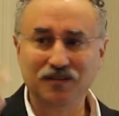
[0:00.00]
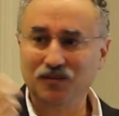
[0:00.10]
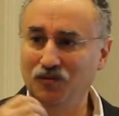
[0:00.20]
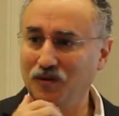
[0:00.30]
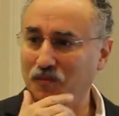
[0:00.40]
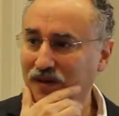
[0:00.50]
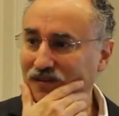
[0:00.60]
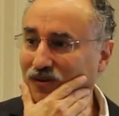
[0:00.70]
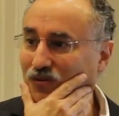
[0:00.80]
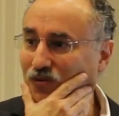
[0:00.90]
the wrong
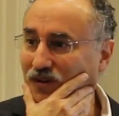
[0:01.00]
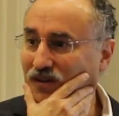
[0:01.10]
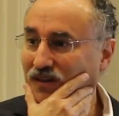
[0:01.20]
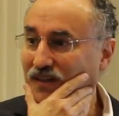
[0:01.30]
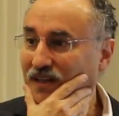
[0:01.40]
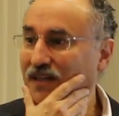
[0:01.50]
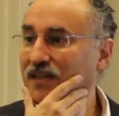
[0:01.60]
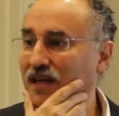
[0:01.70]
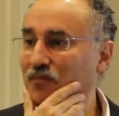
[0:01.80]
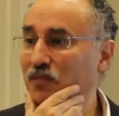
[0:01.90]
path don't work. It
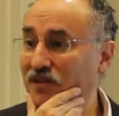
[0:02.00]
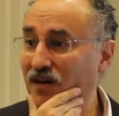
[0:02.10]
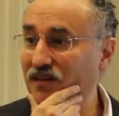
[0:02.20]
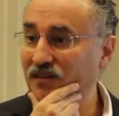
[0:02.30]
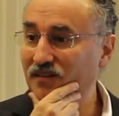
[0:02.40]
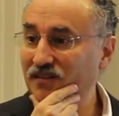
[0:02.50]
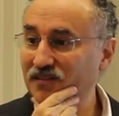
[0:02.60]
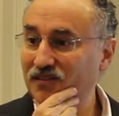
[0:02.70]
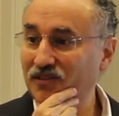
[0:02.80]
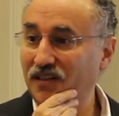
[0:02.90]
can't be done,
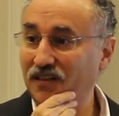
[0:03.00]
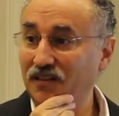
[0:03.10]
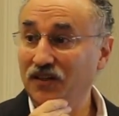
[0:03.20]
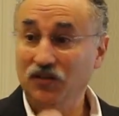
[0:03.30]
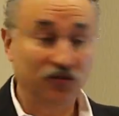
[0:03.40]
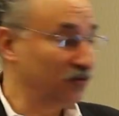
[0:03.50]
okay? So